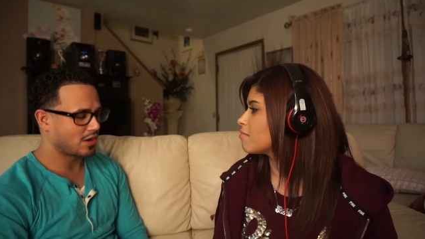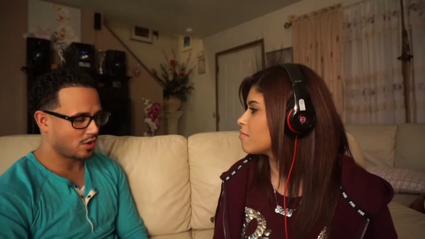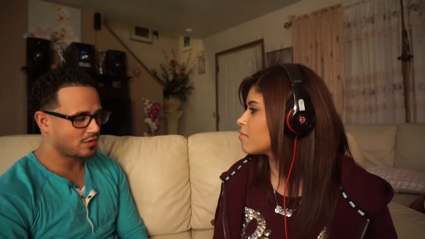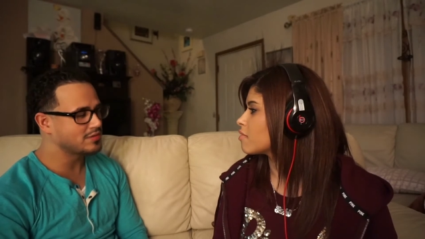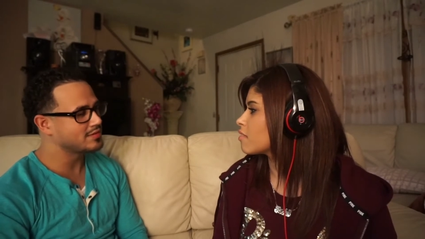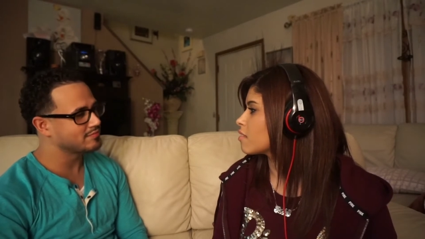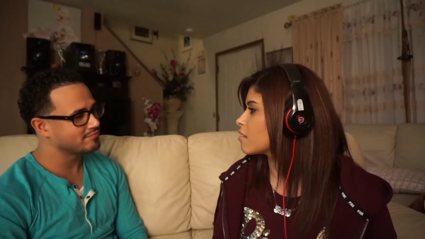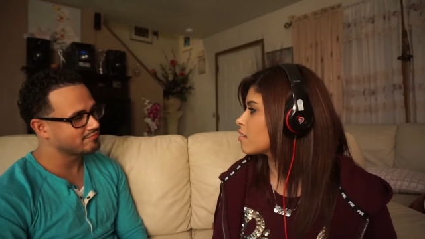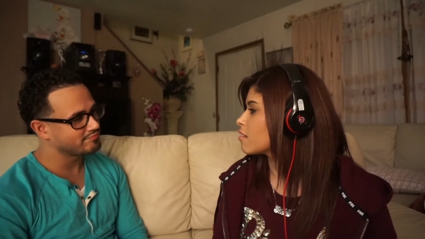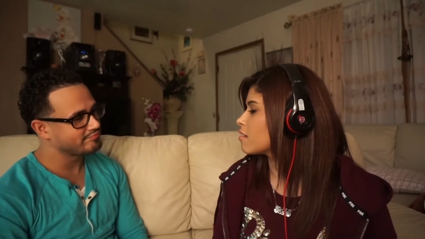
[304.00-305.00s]
Speaker 1: Close.
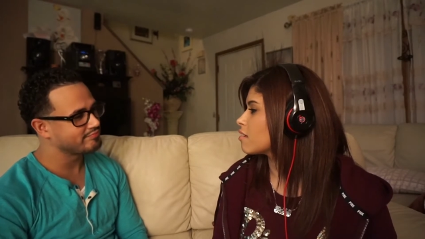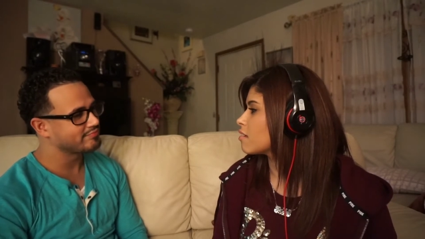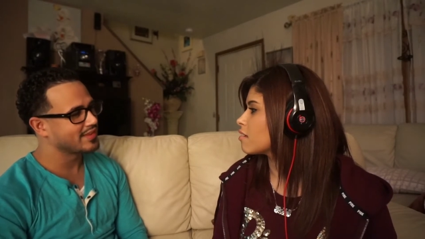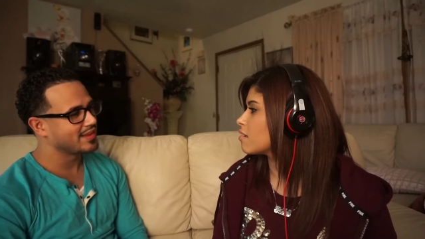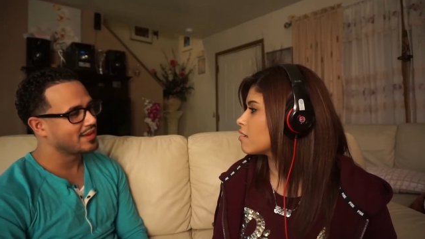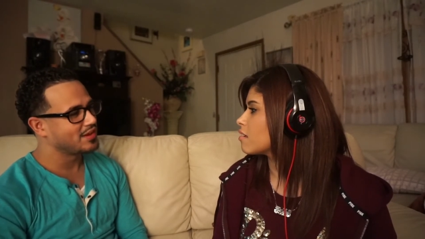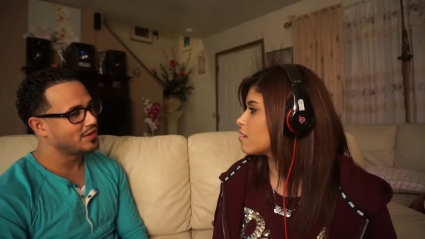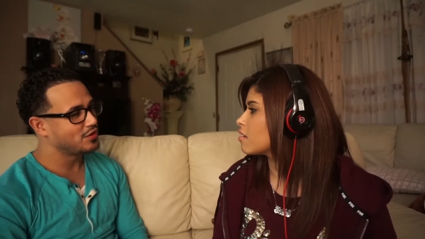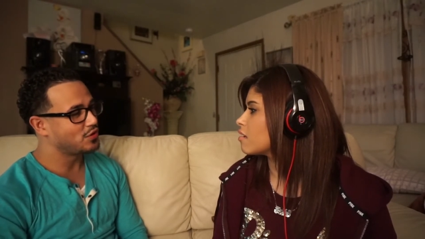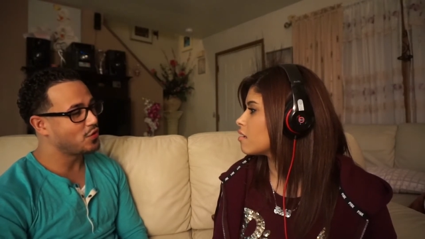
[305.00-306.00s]

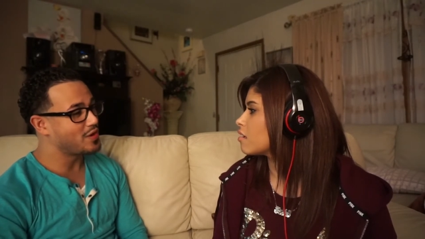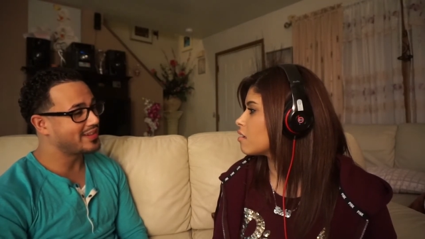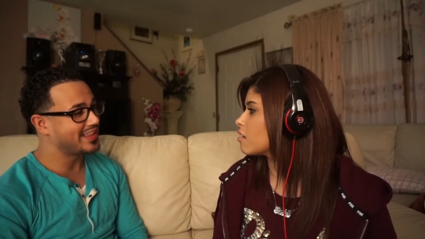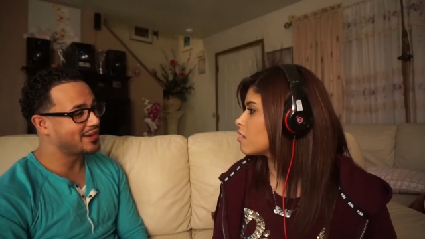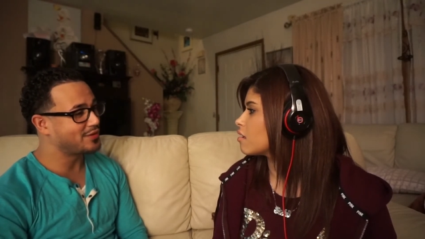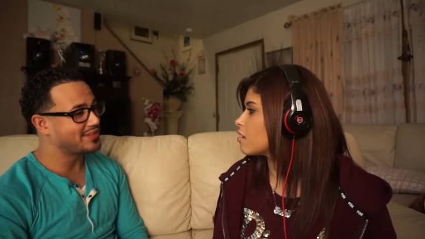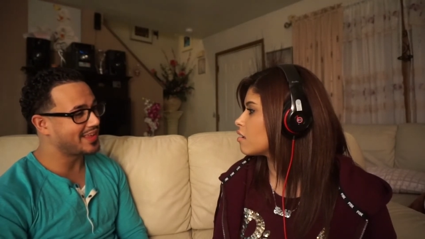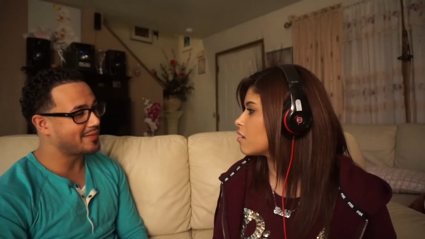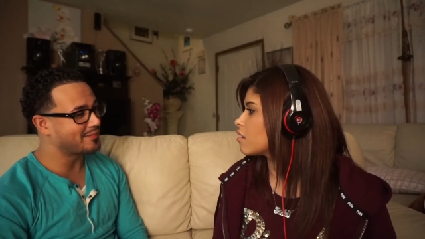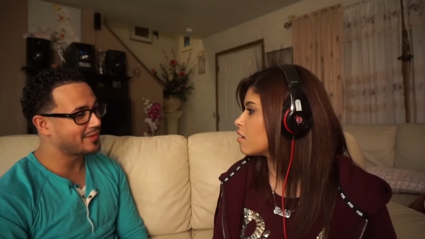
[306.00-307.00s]
Do a diddle
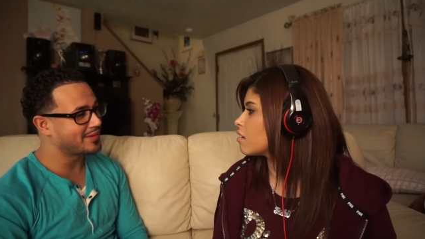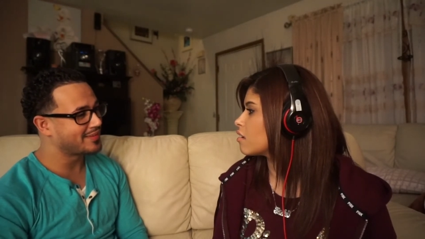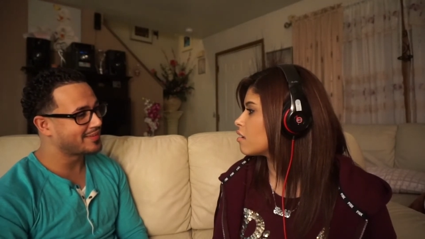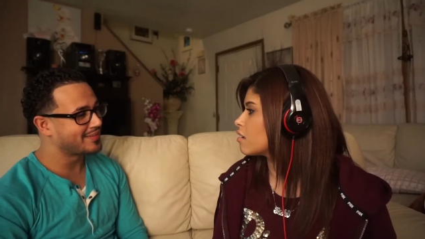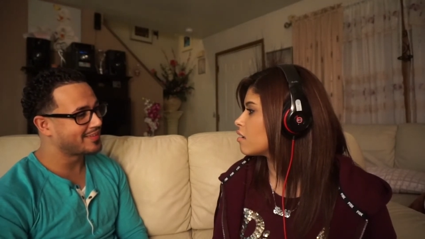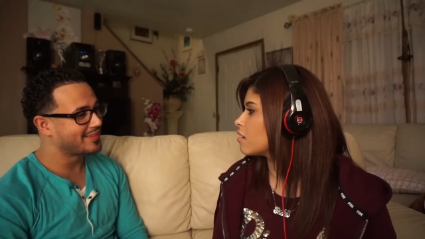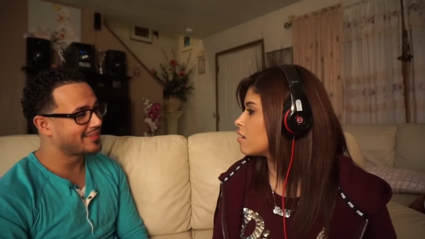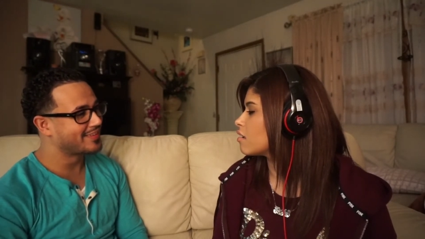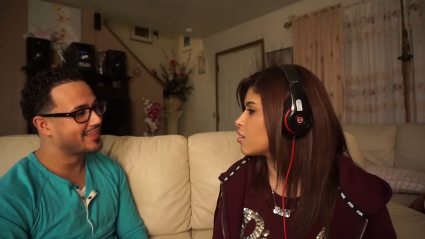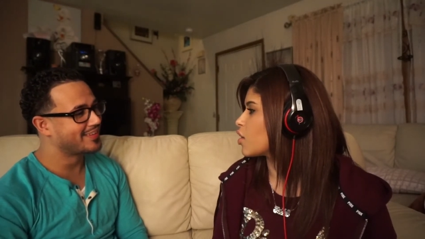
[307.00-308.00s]
dim.
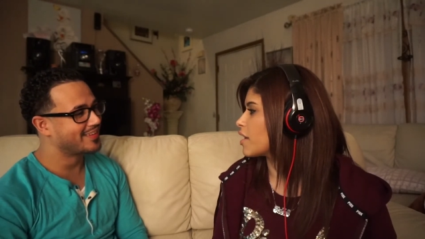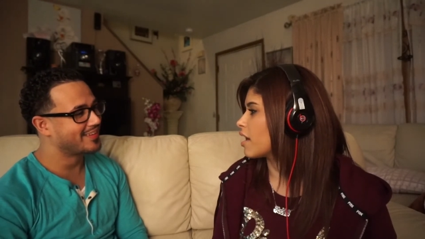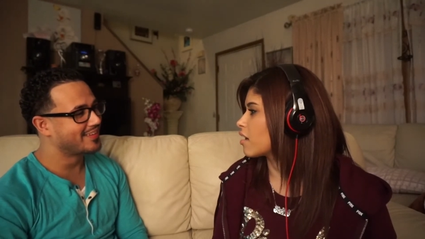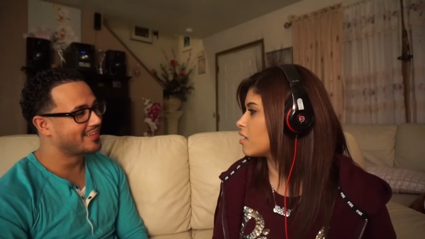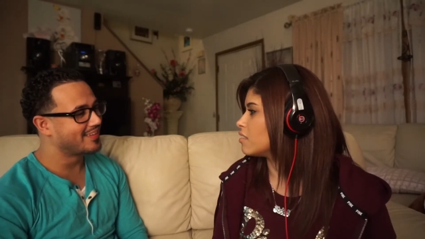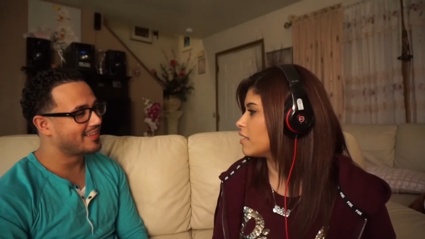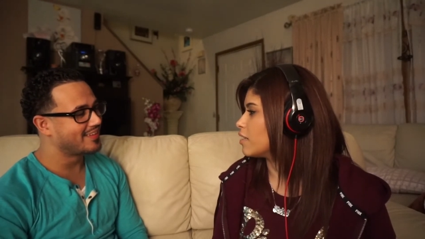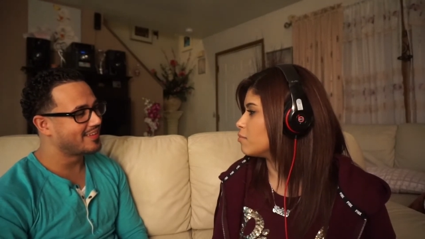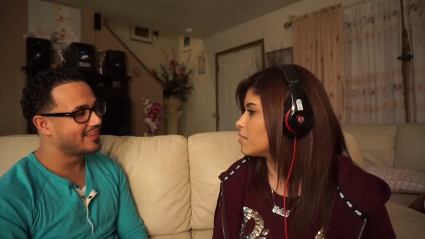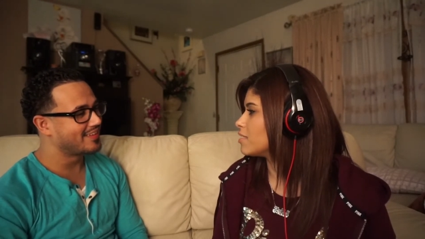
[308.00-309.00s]
Speaker 2: You are not condemned.